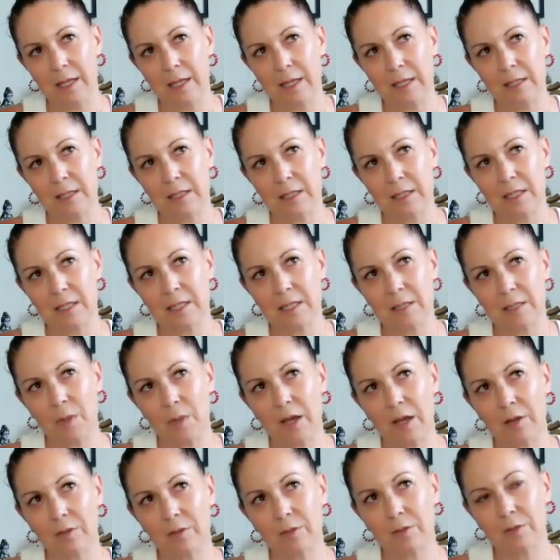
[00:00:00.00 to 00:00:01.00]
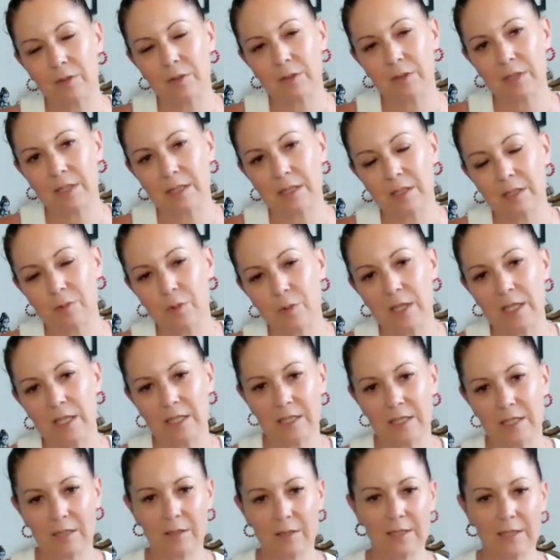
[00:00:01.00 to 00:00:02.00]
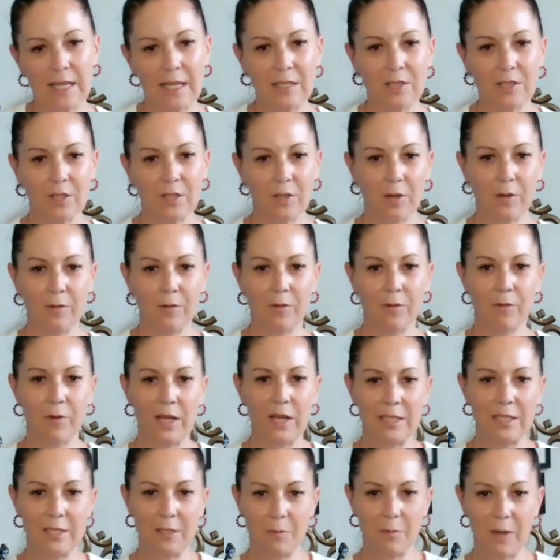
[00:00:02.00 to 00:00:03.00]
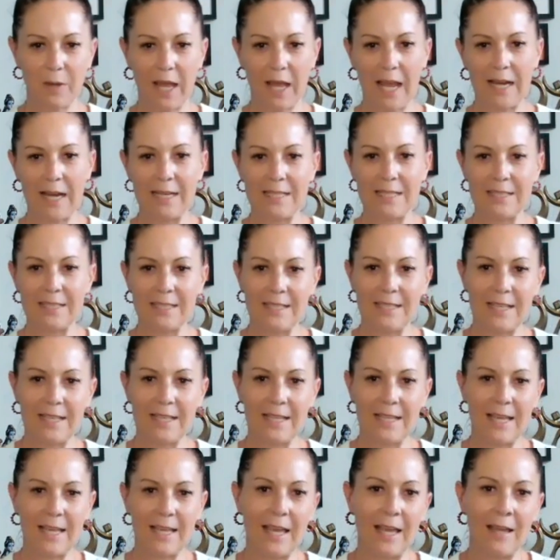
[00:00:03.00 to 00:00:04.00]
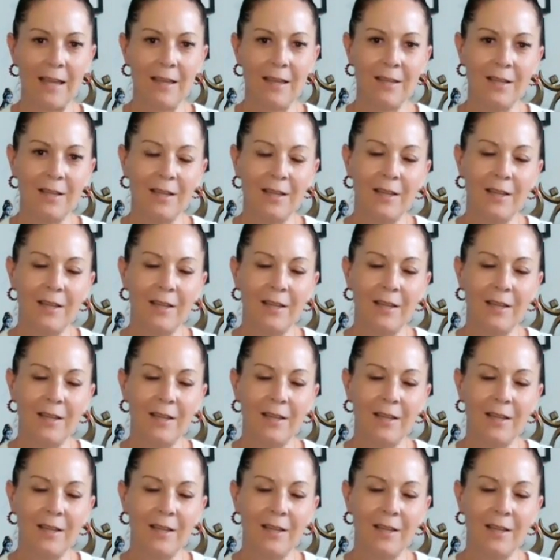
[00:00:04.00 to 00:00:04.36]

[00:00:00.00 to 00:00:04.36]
You can smell the sweet scent of frangipanis in the air,